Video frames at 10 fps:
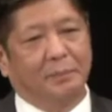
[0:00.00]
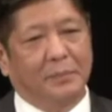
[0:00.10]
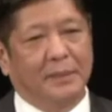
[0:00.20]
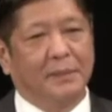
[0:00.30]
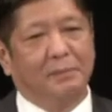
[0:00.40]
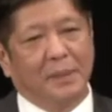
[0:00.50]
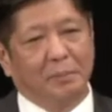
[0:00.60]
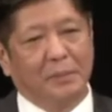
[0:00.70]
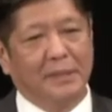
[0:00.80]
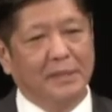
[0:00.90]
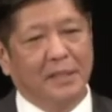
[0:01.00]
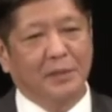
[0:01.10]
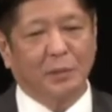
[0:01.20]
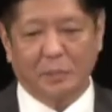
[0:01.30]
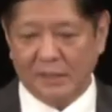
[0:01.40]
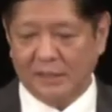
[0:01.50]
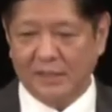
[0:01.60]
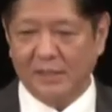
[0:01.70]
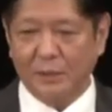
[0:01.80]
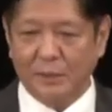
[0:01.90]
uh, my predecessor,
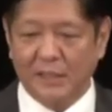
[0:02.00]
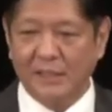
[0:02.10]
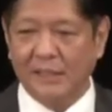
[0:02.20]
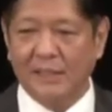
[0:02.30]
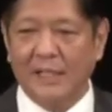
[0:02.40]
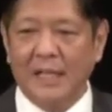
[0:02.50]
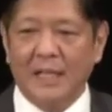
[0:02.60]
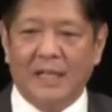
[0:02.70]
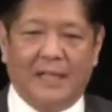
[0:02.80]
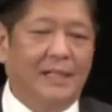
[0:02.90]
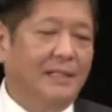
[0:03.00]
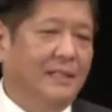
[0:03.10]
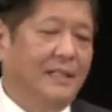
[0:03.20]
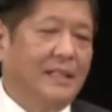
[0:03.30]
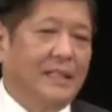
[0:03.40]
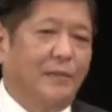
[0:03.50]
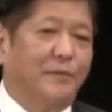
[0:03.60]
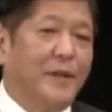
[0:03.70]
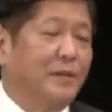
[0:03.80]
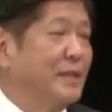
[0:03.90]
President Duterte, had a,
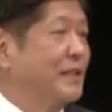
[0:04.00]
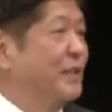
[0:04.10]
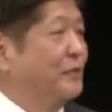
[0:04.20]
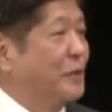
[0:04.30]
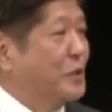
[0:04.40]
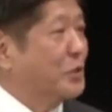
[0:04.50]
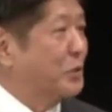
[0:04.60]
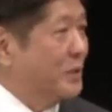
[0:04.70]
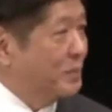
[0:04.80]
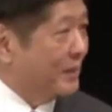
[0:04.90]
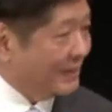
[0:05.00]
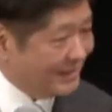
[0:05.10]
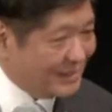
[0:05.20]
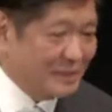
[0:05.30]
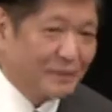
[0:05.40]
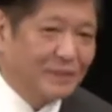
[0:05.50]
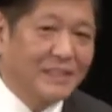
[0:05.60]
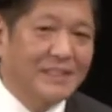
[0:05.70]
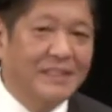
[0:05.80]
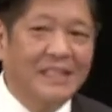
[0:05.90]
very different treatment of
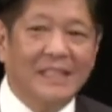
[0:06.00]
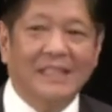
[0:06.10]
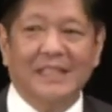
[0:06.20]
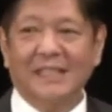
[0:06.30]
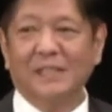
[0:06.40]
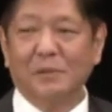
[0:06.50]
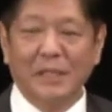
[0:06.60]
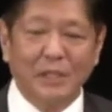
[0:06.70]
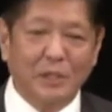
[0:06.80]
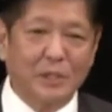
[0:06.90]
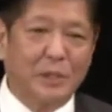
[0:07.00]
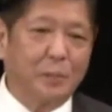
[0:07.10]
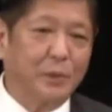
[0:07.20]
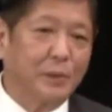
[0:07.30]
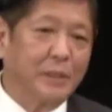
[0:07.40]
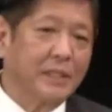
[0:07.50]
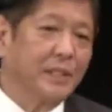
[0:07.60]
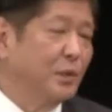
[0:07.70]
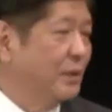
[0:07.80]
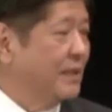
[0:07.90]
the uh, relationship between the
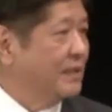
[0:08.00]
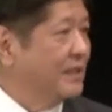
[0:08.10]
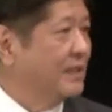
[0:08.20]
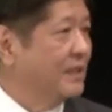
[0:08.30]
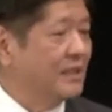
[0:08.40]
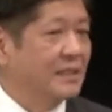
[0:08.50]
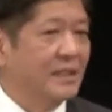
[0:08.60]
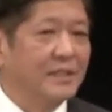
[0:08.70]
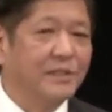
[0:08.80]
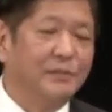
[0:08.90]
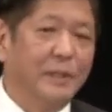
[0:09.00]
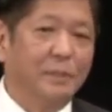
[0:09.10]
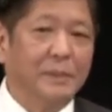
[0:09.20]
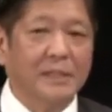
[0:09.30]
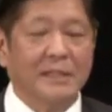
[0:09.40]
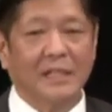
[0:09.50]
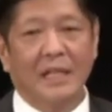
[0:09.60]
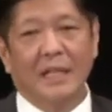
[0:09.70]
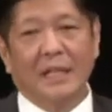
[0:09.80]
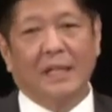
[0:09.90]
U.S. and, uh, and the Philippines.
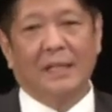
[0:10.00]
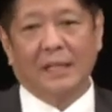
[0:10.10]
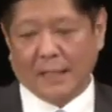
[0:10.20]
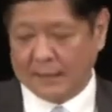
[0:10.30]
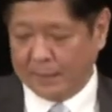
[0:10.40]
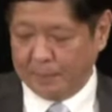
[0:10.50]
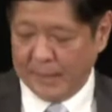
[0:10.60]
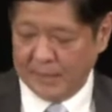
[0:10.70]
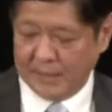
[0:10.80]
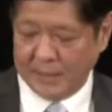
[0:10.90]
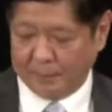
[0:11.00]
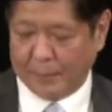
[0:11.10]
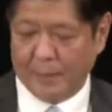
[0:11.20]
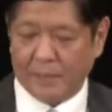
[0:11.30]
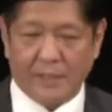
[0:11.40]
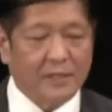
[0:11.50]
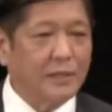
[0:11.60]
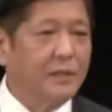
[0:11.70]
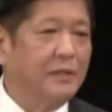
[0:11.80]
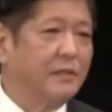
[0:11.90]
Uh, the basic premise
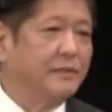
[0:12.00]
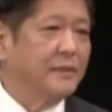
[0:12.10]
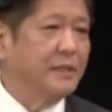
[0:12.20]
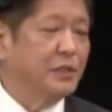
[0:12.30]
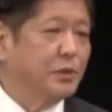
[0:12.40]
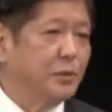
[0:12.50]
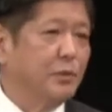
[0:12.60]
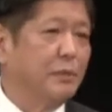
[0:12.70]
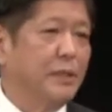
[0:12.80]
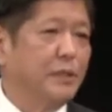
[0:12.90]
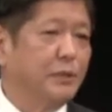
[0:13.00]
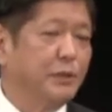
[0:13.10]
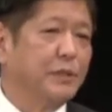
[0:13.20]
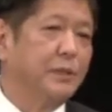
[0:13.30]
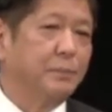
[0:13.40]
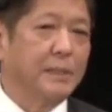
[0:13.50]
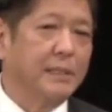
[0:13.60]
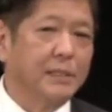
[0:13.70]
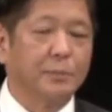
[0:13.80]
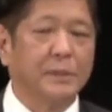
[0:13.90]
of the strong relationship that
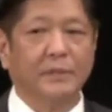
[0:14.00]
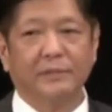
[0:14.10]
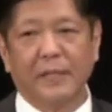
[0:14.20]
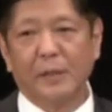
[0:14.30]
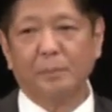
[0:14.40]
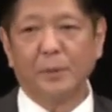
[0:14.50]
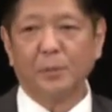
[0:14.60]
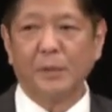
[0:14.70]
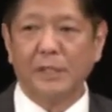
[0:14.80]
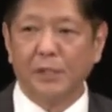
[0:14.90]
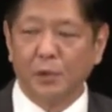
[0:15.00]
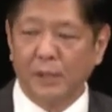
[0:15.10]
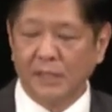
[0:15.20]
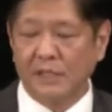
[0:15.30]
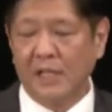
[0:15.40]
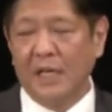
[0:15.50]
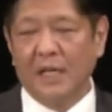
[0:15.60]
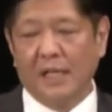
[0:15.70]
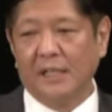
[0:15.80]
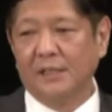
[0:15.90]
has been developed between the U.S.
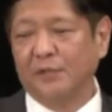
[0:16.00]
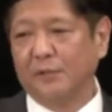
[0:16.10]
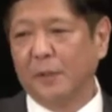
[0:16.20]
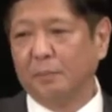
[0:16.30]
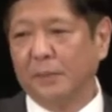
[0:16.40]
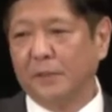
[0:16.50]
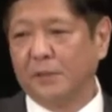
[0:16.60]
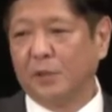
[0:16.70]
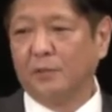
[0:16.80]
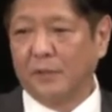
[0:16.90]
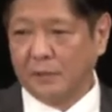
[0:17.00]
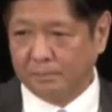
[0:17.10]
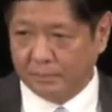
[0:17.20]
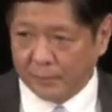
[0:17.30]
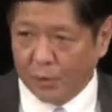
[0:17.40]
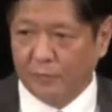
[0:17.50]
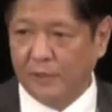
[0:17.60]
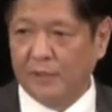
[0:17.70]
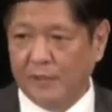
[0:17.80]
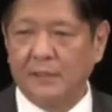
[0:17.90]
and the Philippines over
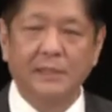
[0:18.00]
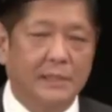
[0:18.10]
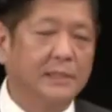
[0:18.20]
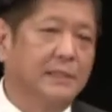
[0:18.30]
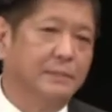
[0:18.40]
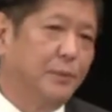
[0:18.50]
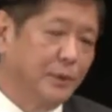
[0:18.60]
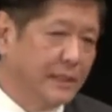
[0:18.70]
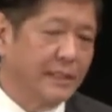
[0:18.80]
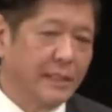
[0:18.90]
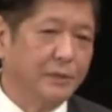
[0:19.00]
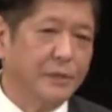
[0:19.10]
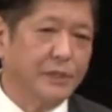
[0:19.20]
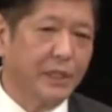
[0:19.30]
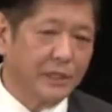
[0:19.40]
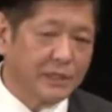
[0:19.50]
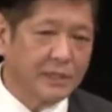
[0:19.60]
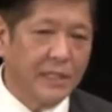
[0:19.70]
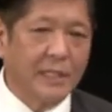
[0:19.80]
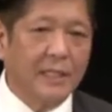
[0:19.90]
over uh, more than 100
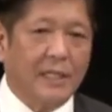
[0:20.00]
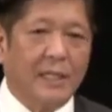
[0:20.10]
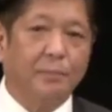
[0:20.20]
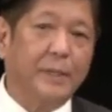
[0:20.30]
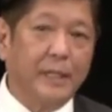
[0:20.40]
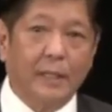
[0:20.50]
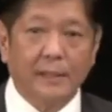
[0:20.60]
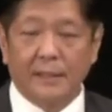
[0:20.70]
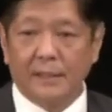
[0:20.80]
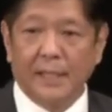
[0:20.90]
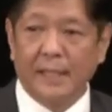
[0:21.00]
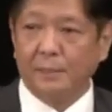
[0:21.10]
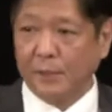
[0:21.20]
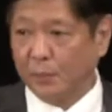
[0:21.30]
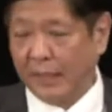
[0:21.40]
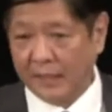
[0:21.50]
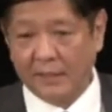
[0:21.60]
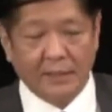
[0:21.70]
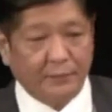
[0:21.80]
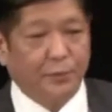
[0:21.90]
years, uh, beyond the time that we had
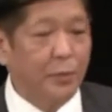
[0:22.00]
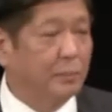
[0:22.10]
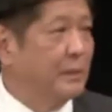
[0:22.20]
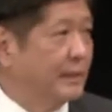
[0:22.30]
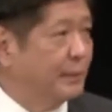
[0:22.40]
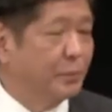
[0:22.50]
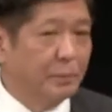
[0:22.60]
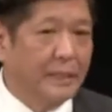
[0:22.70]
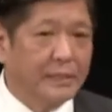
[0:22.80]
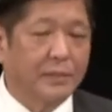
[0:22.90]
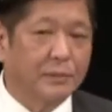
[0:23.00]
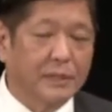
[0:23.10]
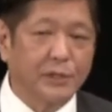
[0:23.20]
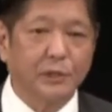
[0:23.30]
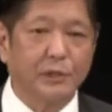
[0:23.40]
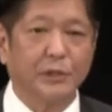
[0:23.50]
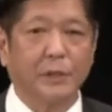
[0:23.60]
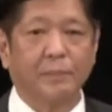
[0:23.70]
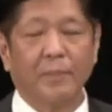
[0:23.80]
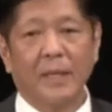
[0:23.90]
a formal diplomatic relationship,